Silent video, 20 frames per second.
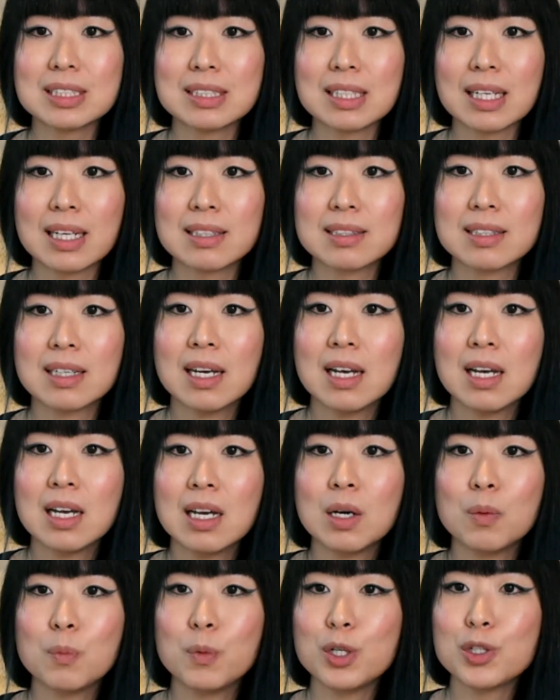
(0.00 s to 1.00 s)
that
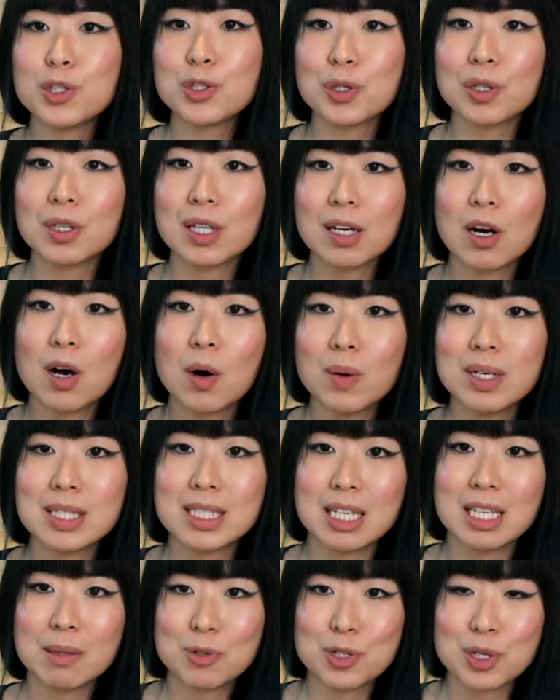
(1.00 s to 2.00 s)
we should always
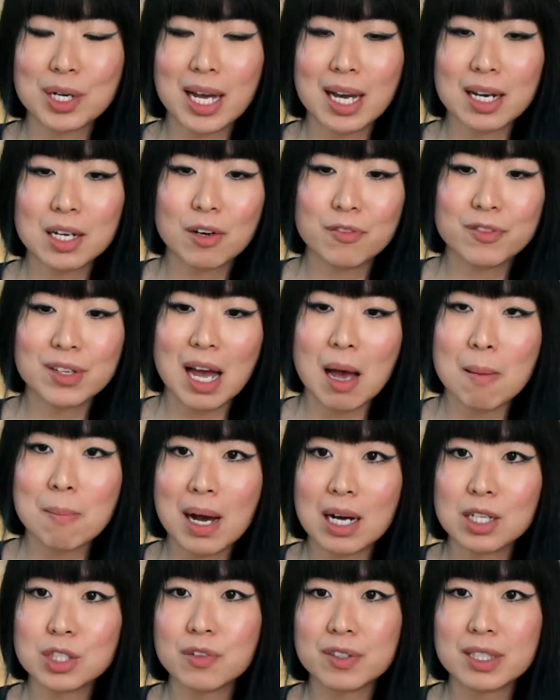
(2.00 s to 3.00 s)
keep track of the
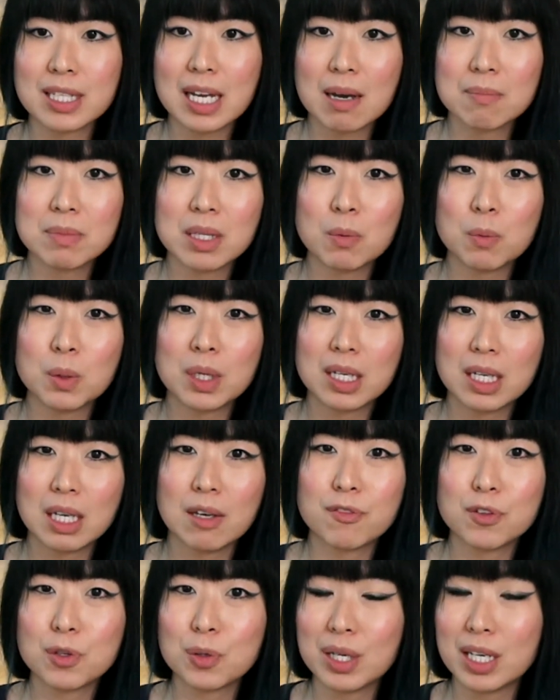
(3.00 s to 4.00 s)
amount of time that we
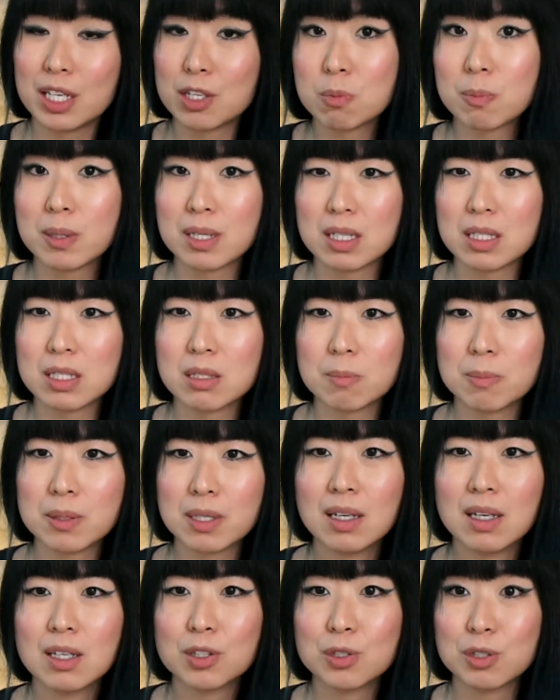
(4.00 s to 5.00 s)
give to each
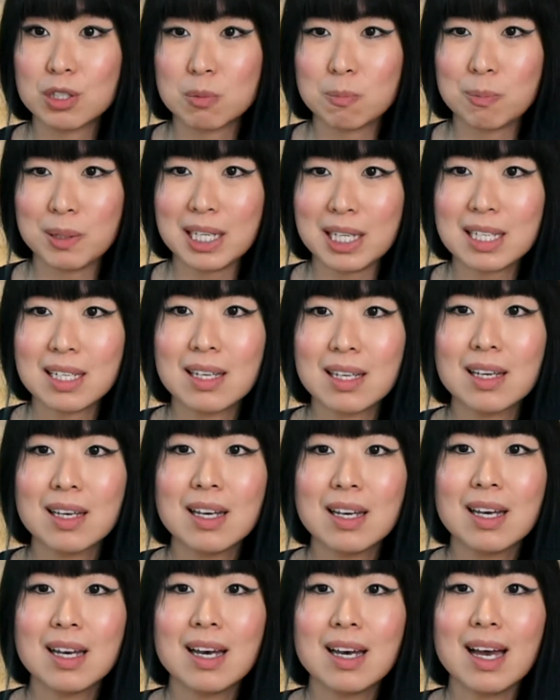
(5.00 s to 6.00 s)
participant to speak.
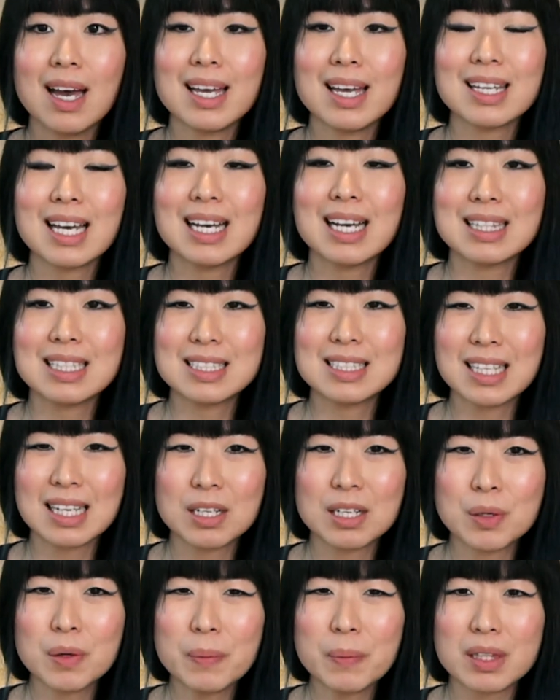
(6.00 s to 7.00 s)
And I
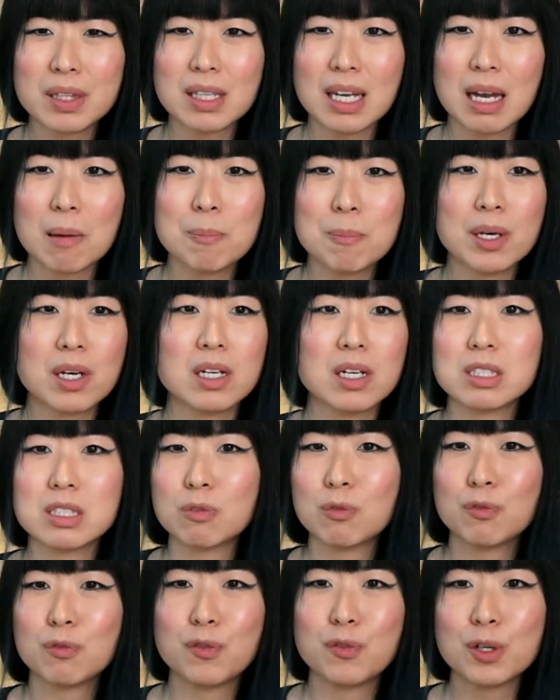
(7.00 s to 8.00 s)
disagree with that
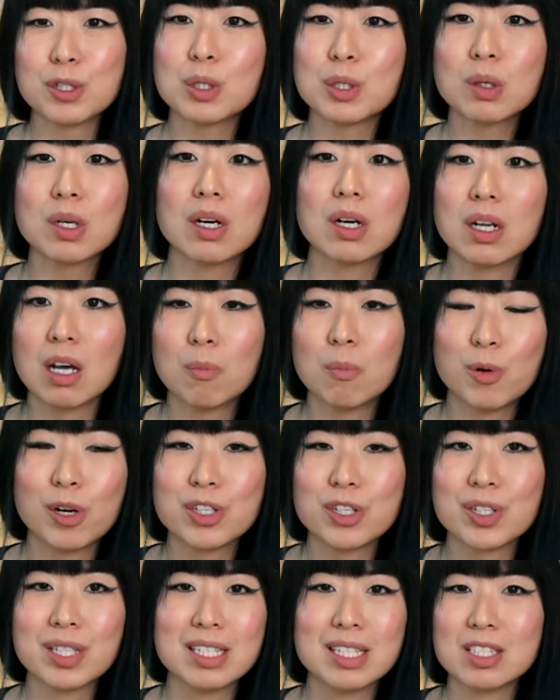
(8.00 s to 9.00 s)
because virtual
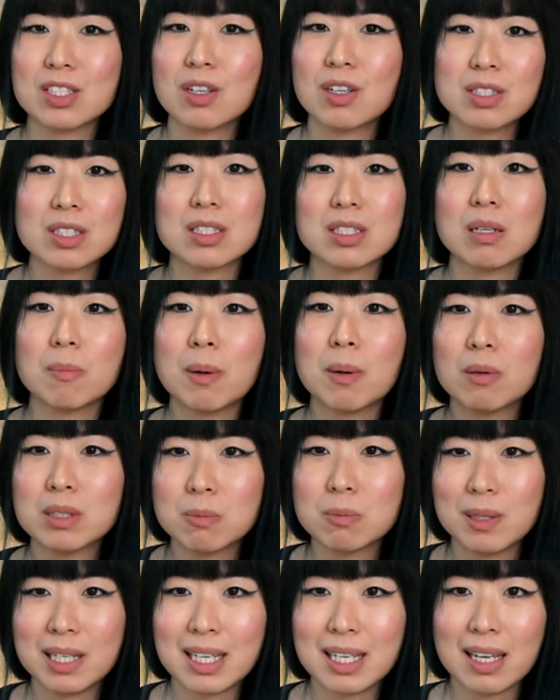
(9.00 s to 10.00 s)
collaboration is not just about
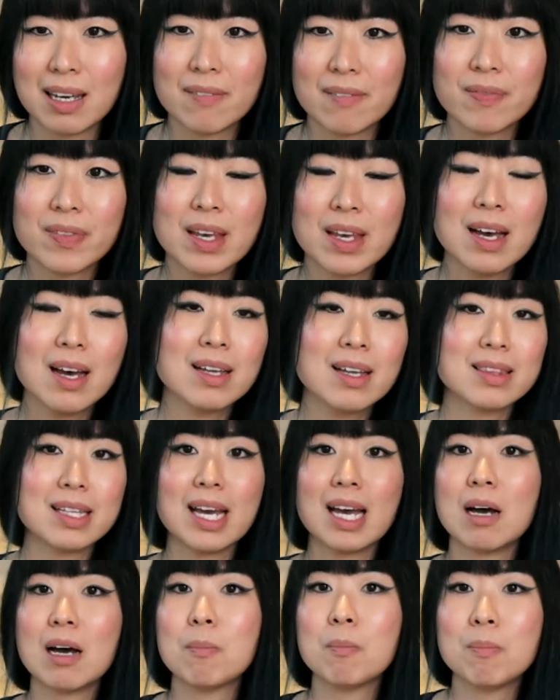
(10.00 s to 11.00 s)
speaking.
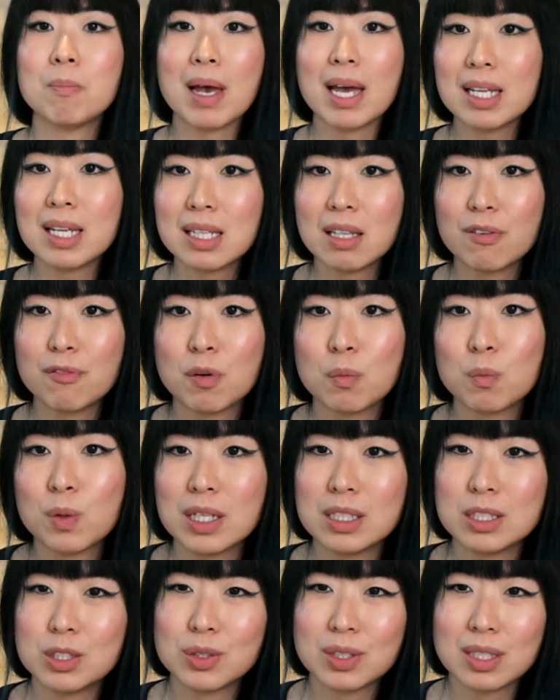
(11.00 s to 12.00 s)
There are many different
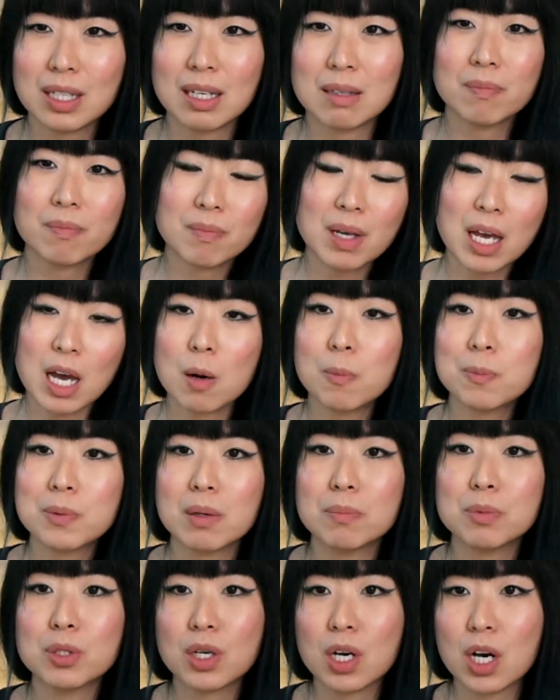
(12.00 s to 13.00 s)
ways you can help
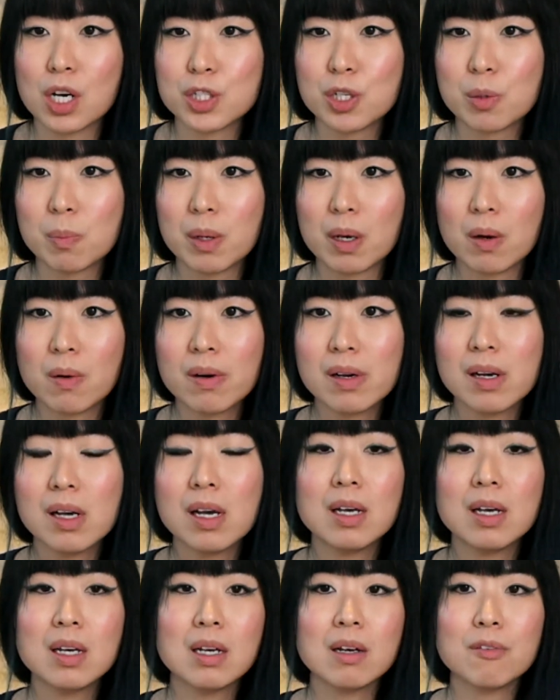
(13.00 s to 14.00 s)
them to contribute.
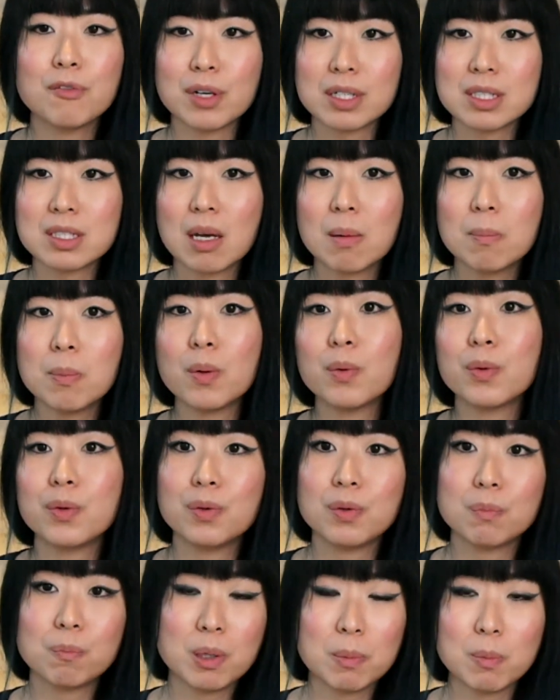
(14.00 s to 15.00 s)
For example,
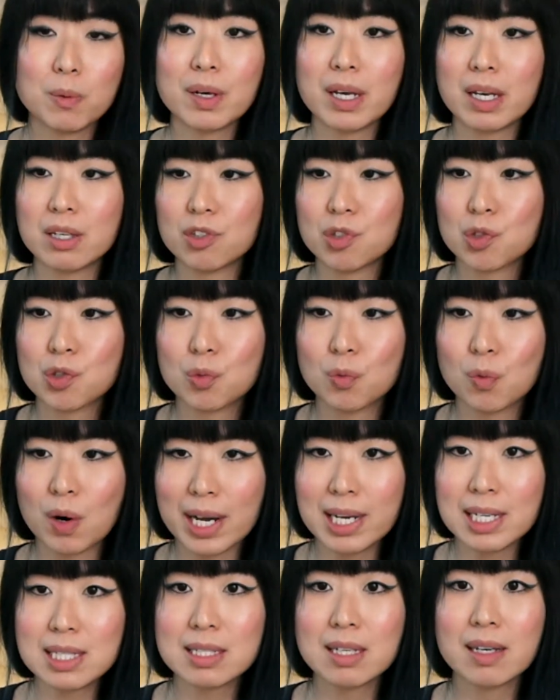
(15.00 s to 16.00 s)
people can
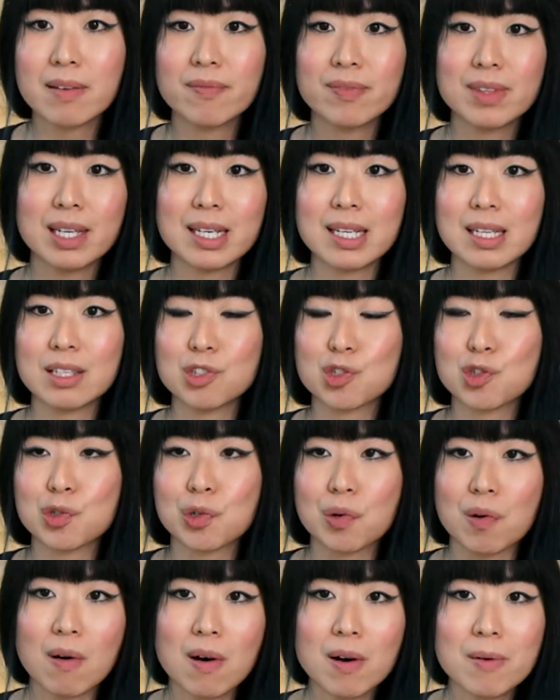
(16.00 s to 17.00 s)
write, they can
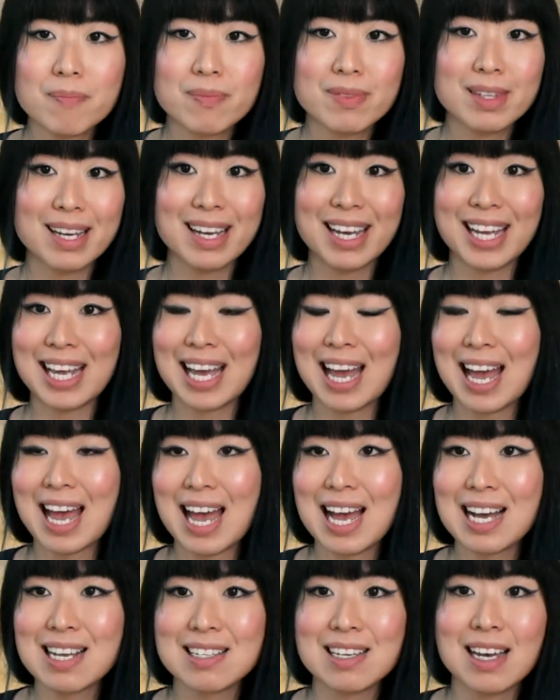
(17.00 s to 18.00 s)
draw, they can
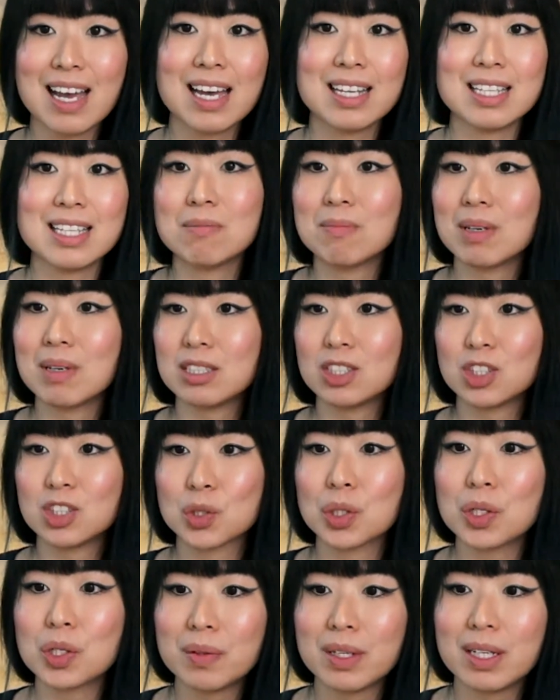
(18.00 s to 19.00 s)
act. And in my
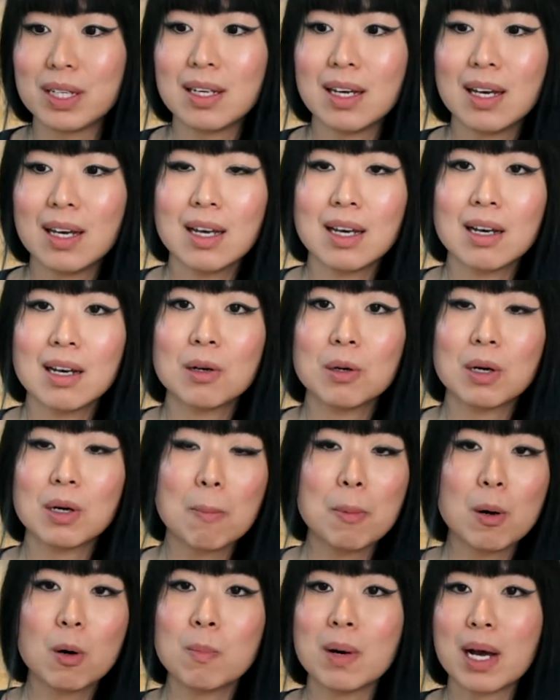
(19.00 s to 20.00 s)
story
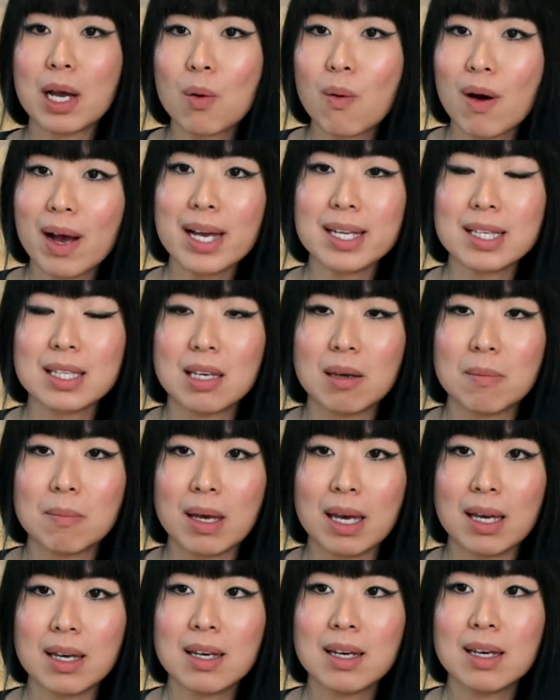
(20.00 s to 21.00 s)
about my quiet
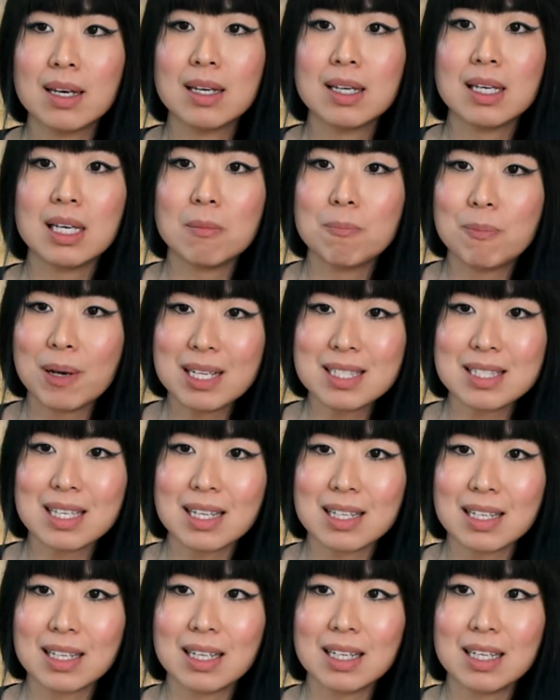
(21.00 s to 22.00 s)
teammate,
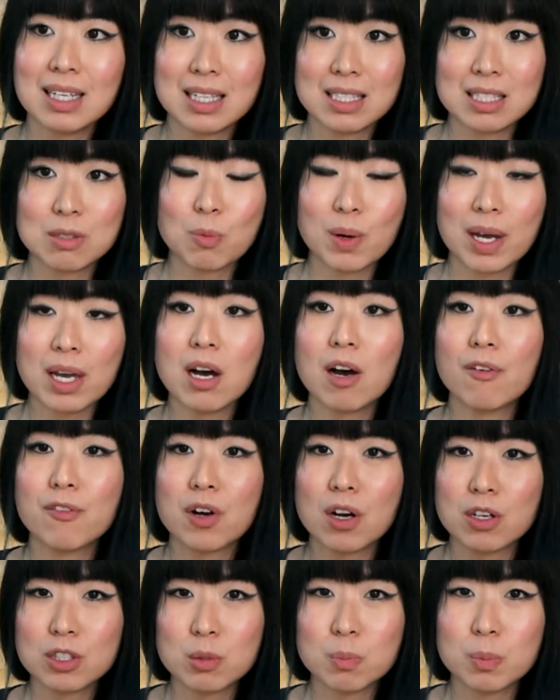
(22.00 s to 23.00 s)
his way of
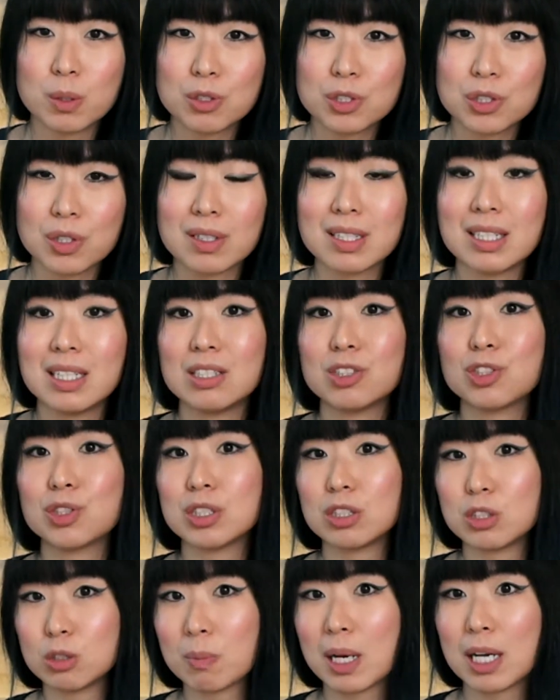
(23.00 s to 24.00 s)
contribution is
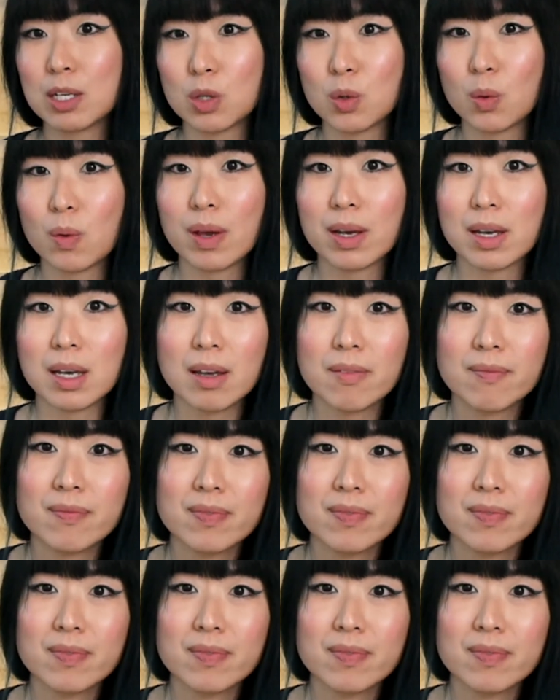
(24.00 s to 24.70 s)
just by doing it.